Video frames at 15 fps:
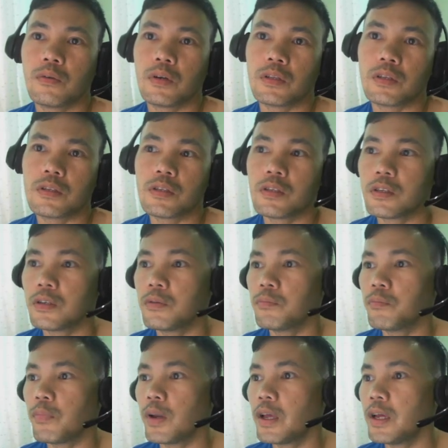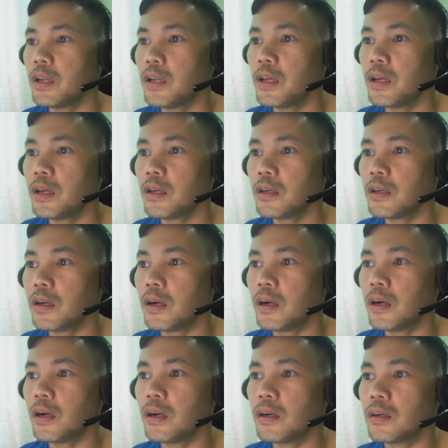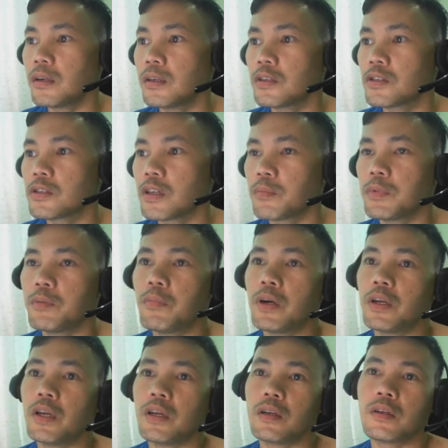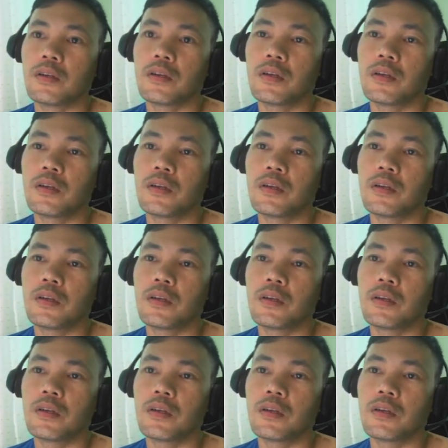What is he complaining? Stop debugging.